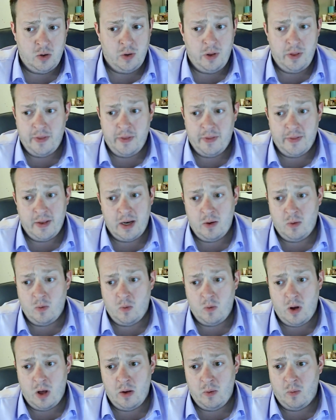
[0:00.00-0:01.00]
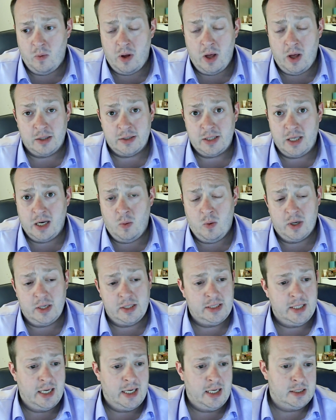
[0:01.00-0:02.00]
The only thing that I
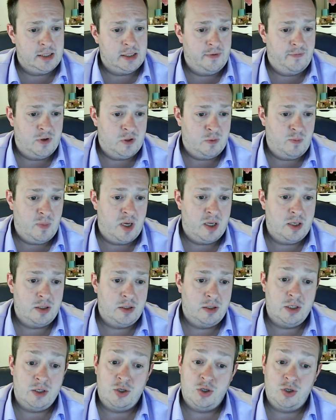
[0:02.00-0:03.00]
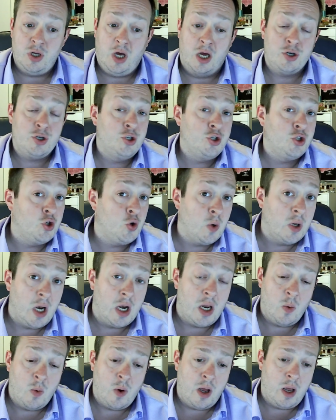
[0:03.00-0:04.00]
want to say is if this message touches you
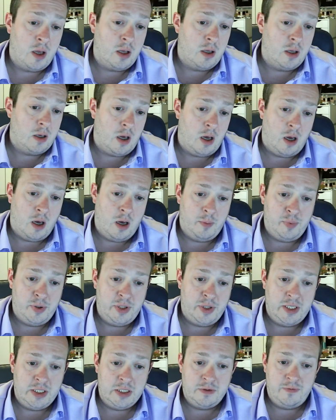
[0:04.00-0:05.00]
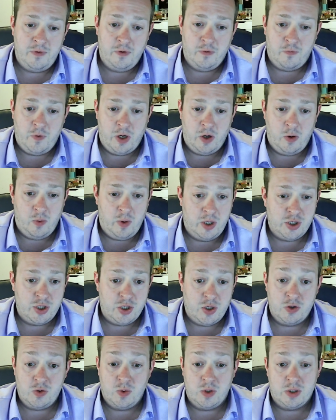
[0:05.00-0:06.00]
in any way, please feel free to
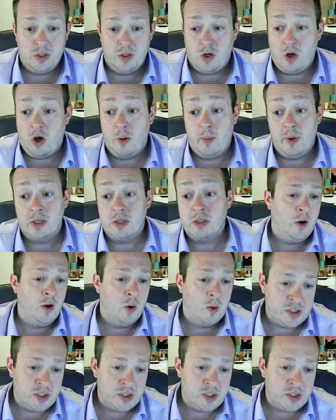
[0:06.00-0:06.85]
reach out to us in the comments. I